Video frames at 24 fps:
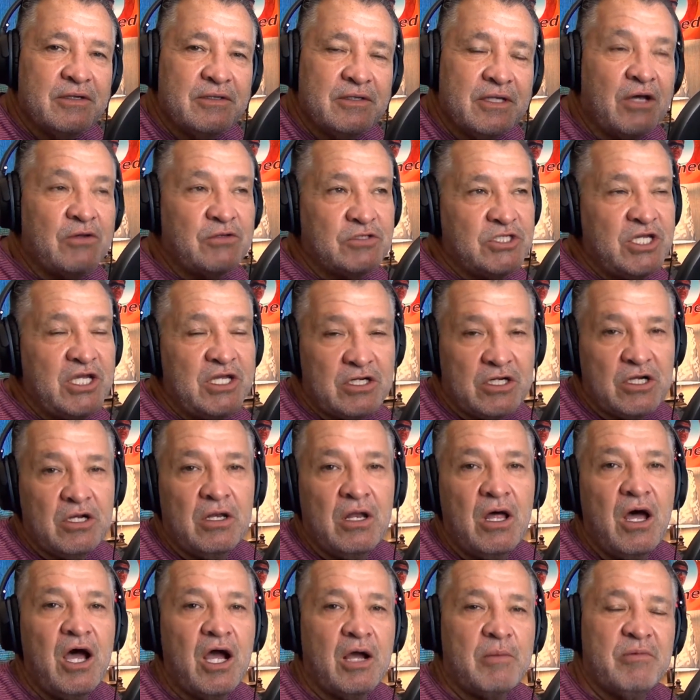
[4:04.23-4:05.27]
Now, at 10
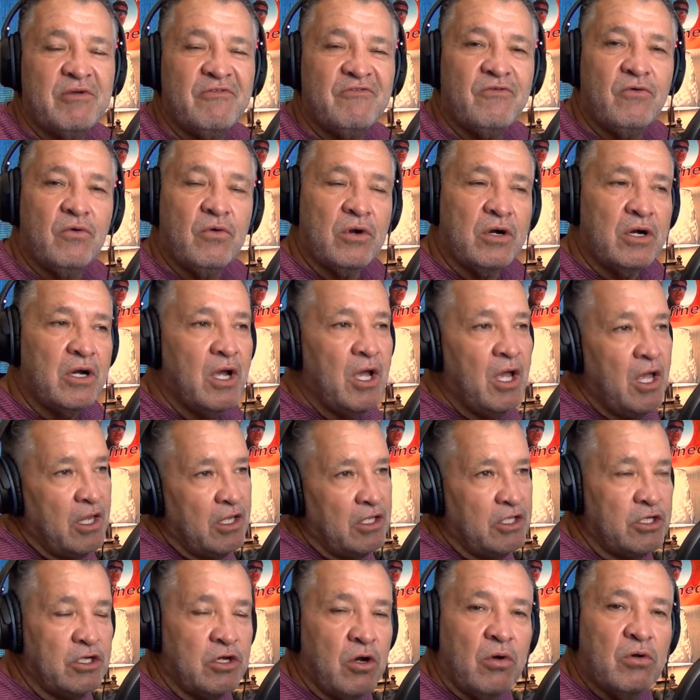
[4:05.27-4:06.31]
o'clock, before
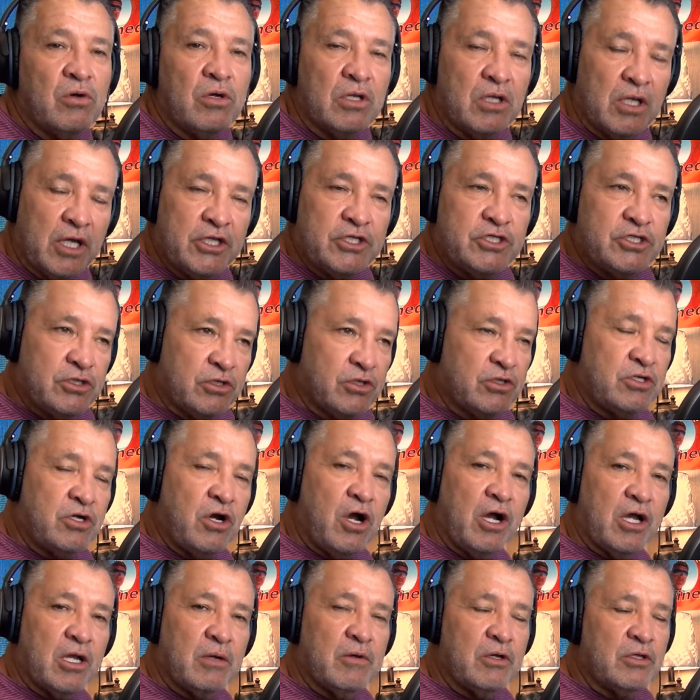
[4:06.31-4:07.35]
you go to lunch, you're
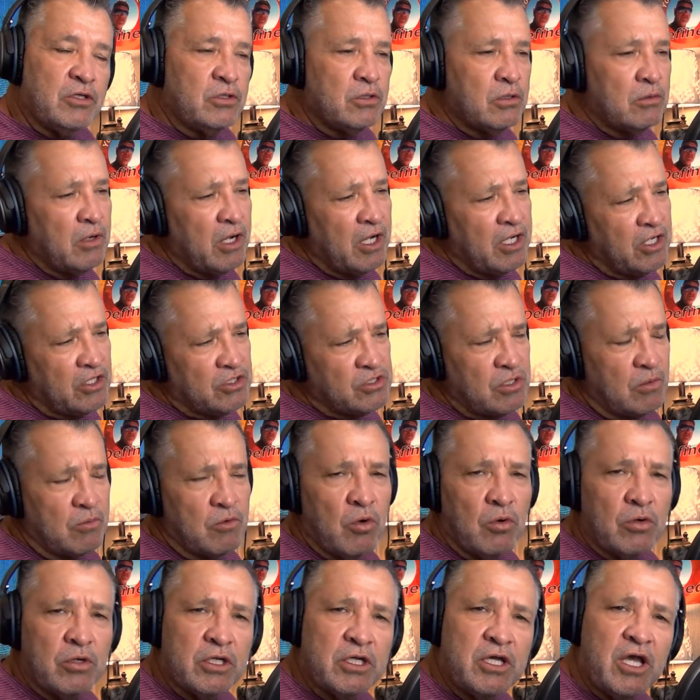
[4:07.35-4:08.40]
talking about, I guess I'm
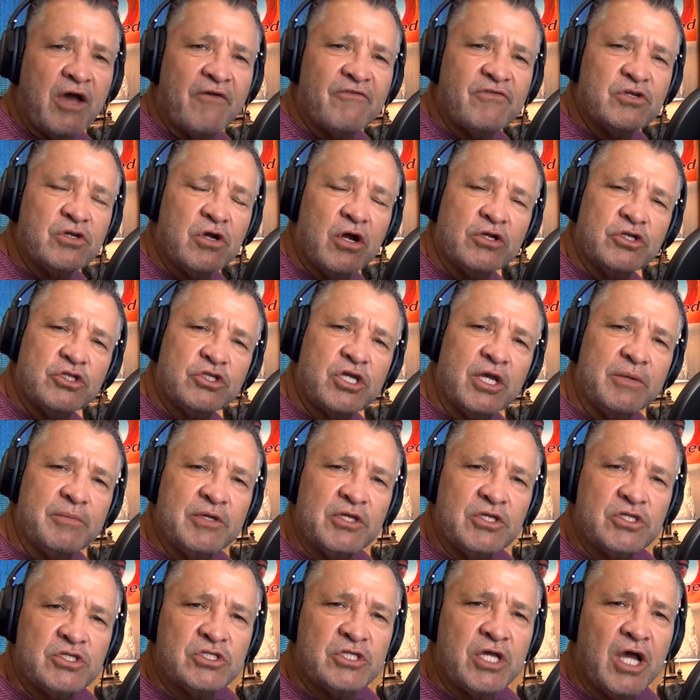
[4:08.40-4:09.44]
going to the cafeteria. I'll just get me
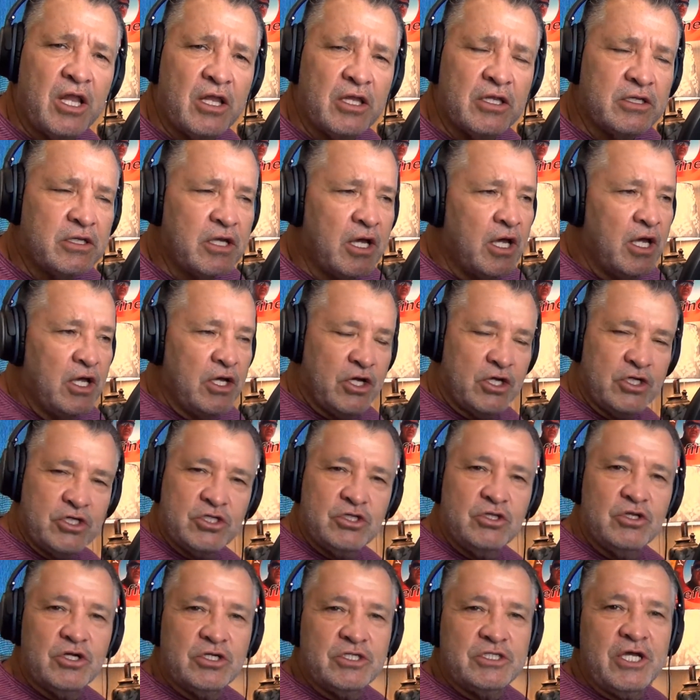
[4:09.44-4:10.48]
a salad, because you
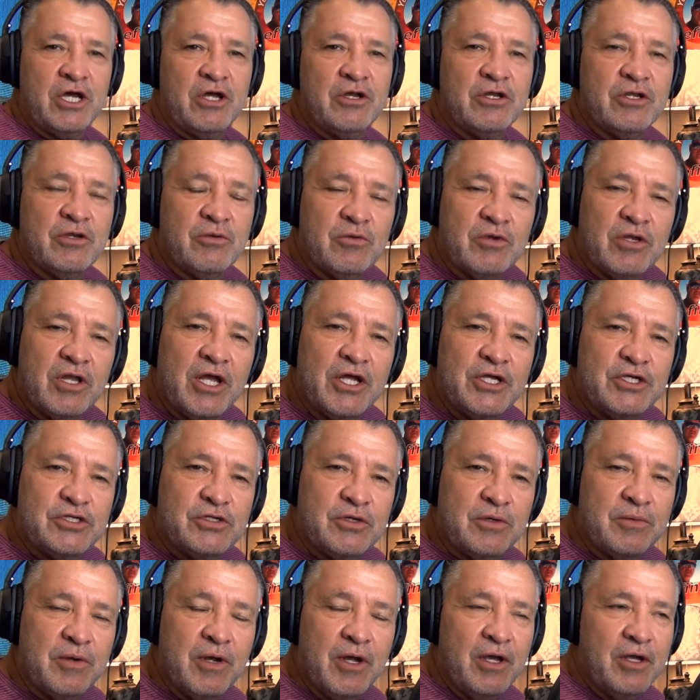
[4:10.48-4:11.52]
look down and you realize
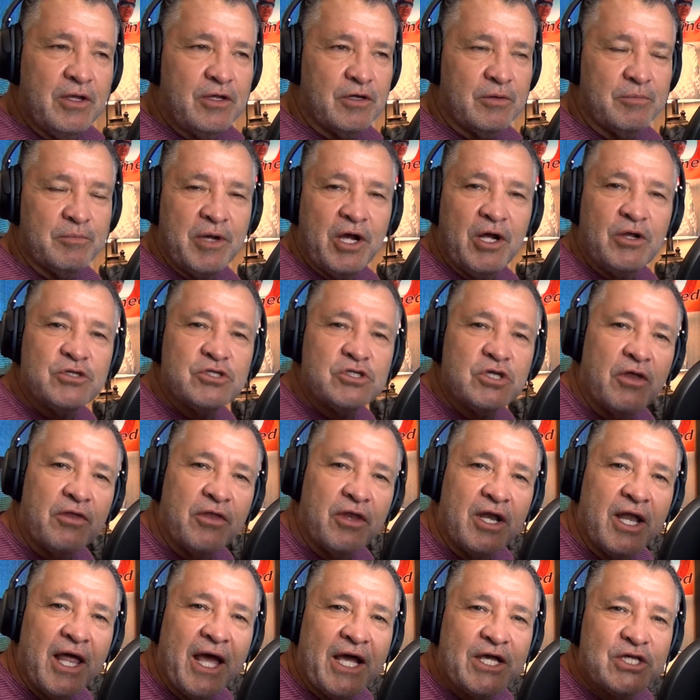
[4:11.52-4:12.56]
your belt's on the
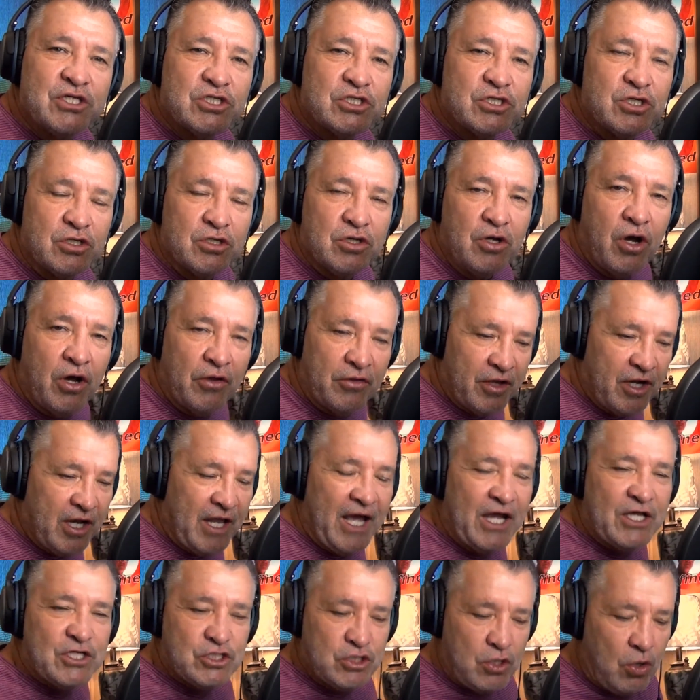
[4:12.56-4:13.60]

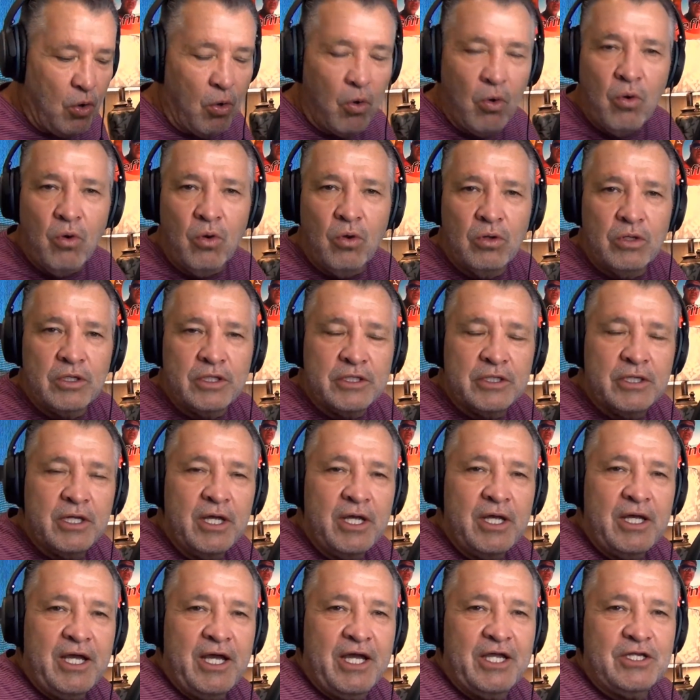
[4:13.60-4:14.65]
last hole,
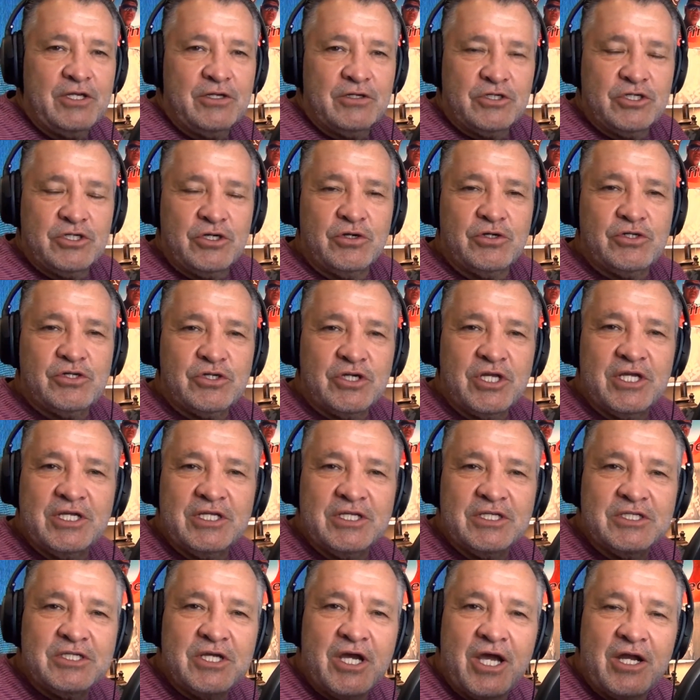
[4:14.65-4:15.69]
and your shirts are
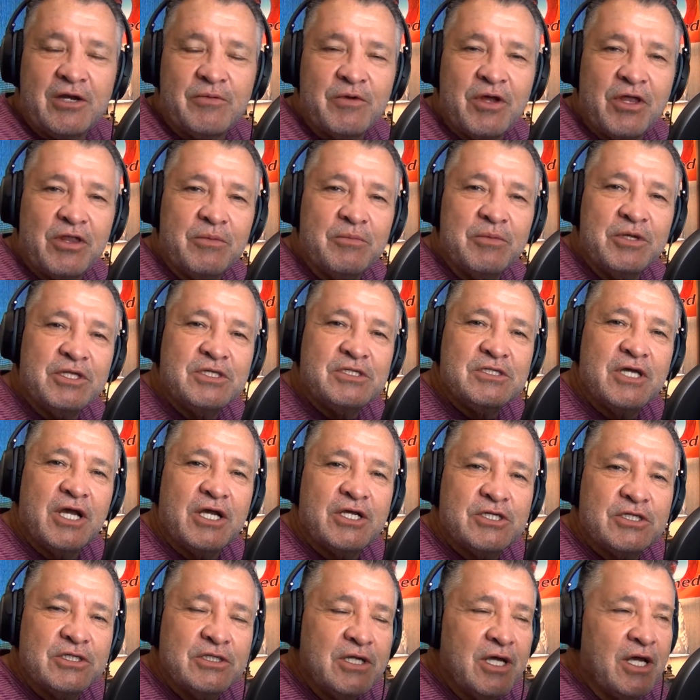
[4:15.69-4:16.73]
getting tied around the
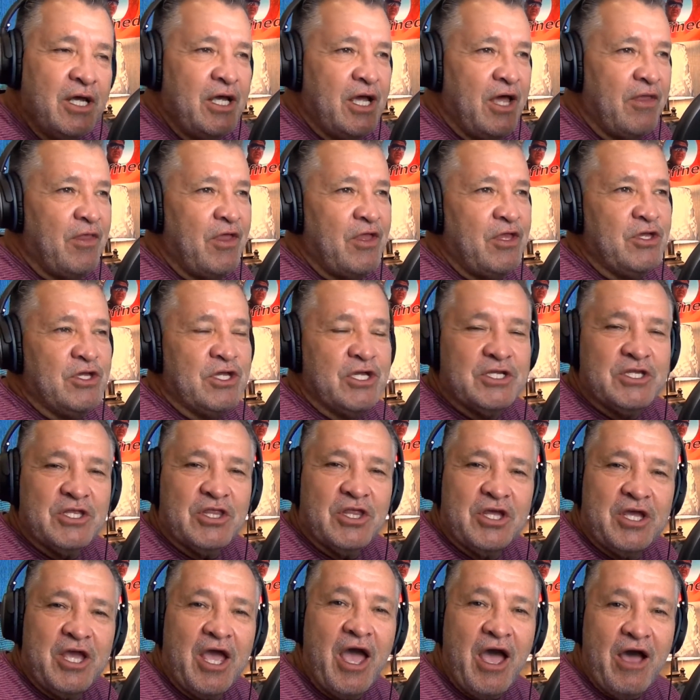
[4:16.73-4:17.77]
midsection. And then you get to
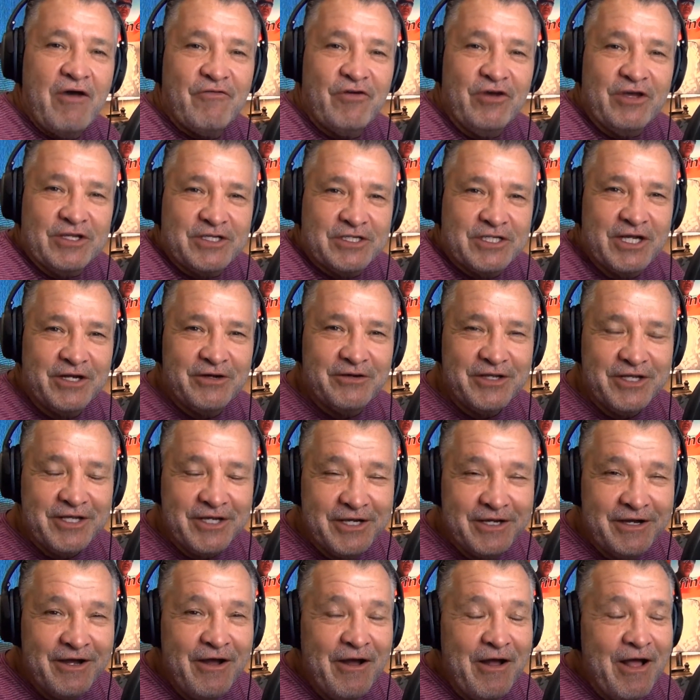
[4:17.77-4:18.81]
the
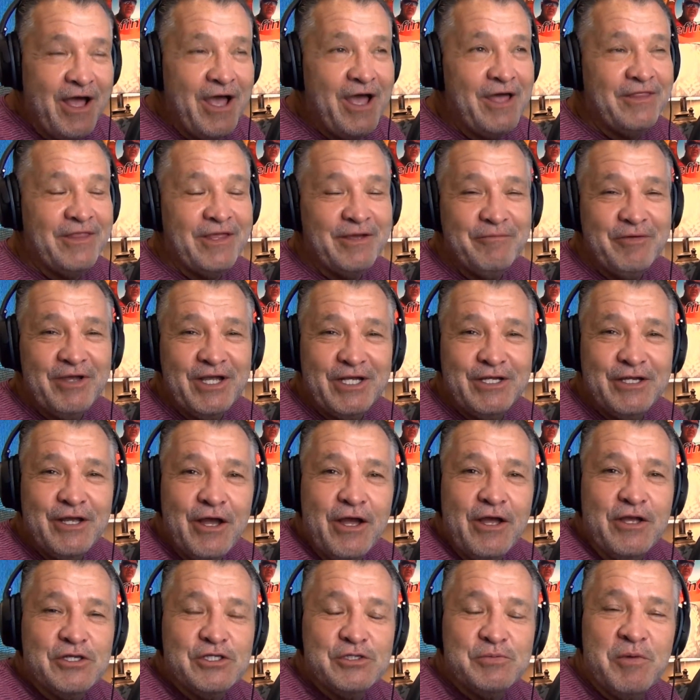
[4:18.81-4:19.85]
cafeteria, and they made
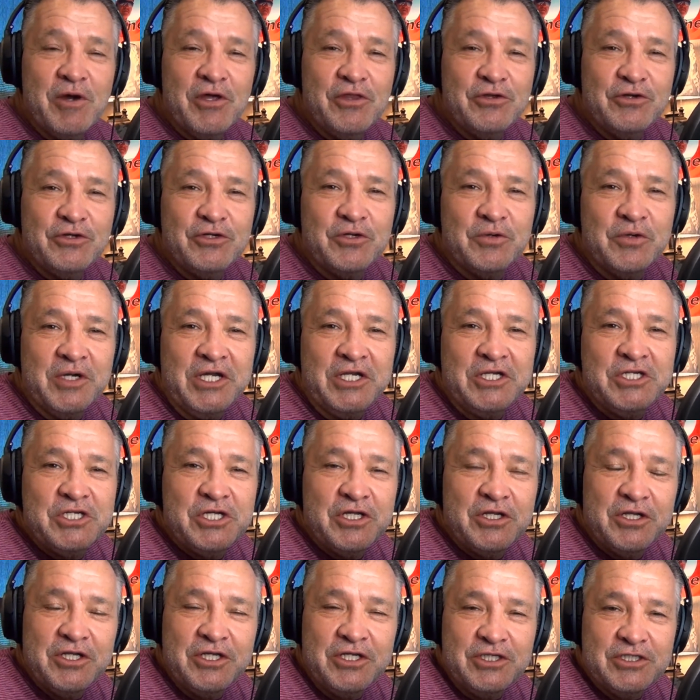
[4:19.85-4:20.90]
smothered green
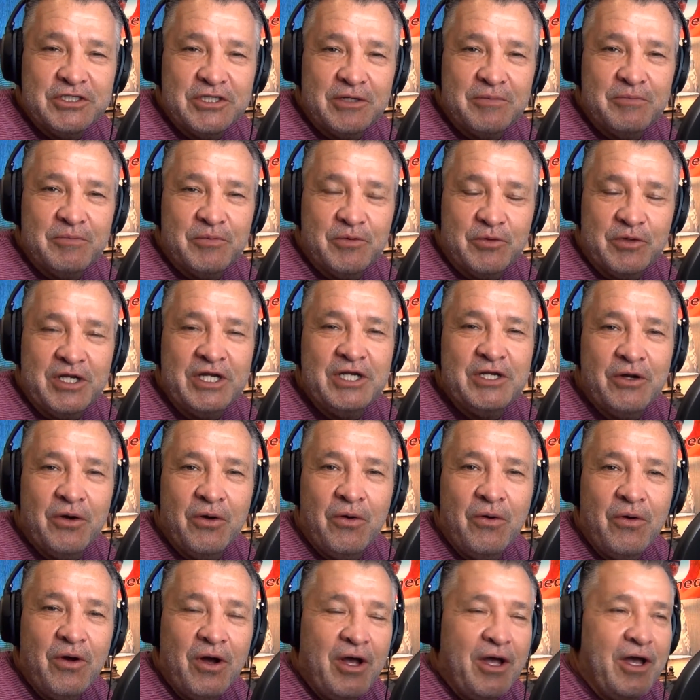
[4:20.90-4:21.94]
chilies and
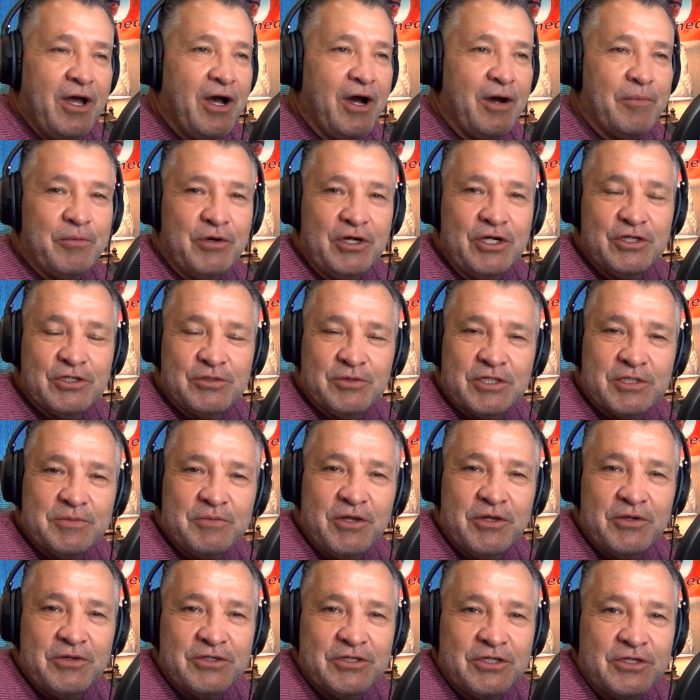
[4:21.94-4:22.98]
burritos with
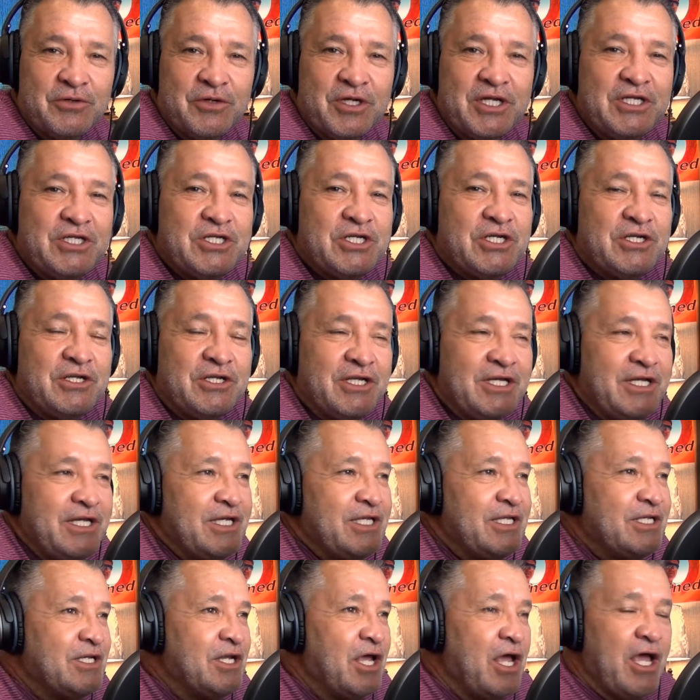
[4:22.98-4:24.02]
smothers and green chili
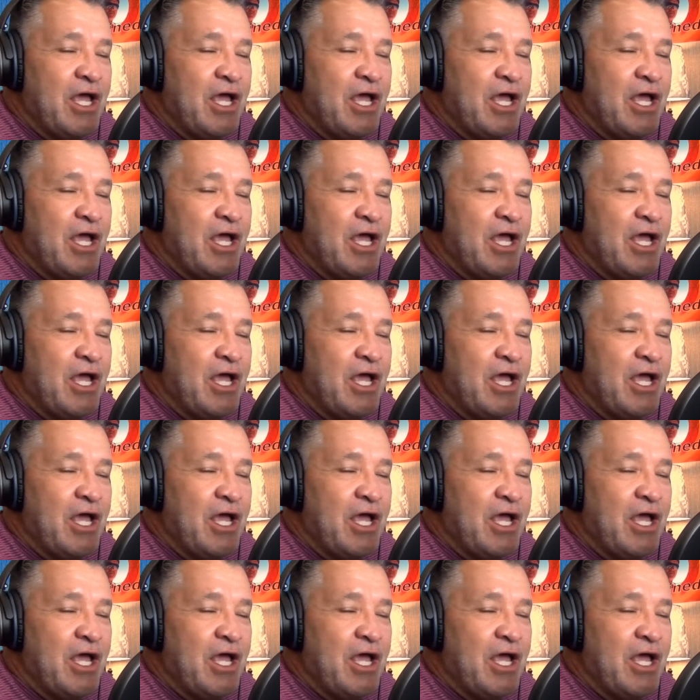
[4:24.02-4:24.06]
and